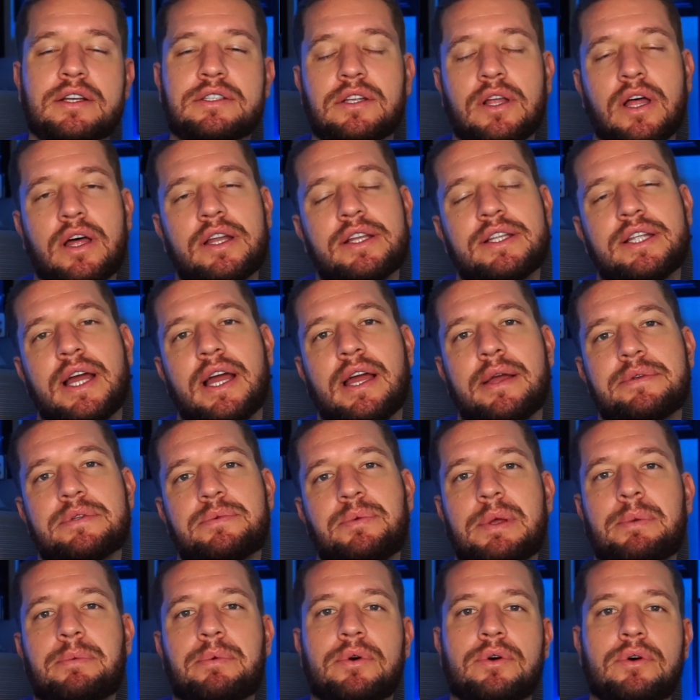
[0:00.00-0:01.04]
a lot of times
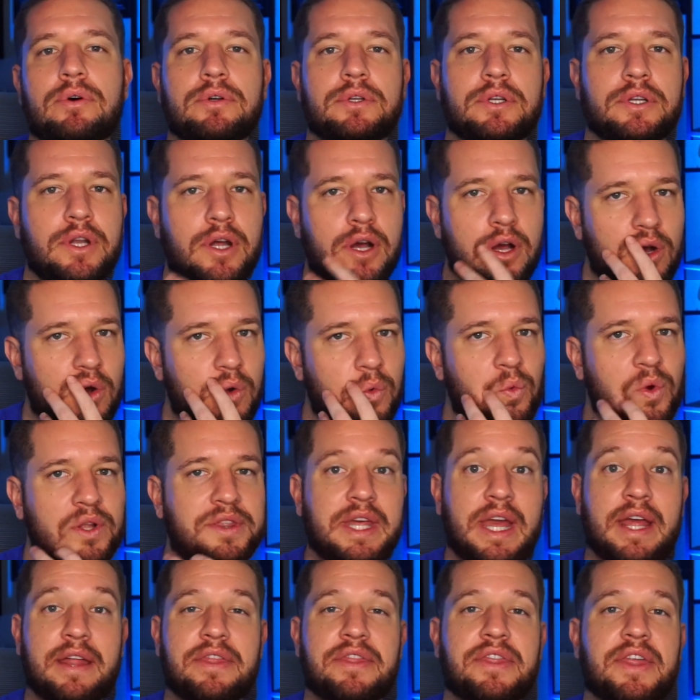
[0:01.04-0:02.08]
people, you know, what
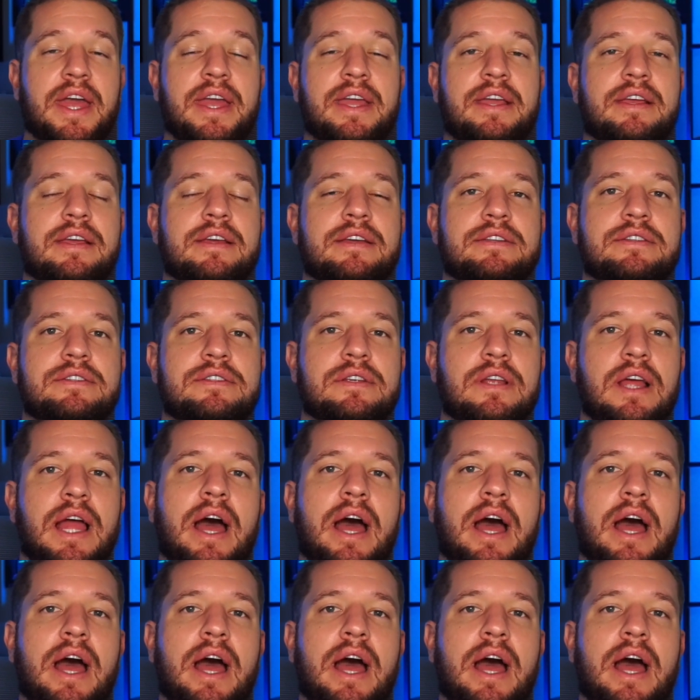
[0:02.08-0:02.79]
they think is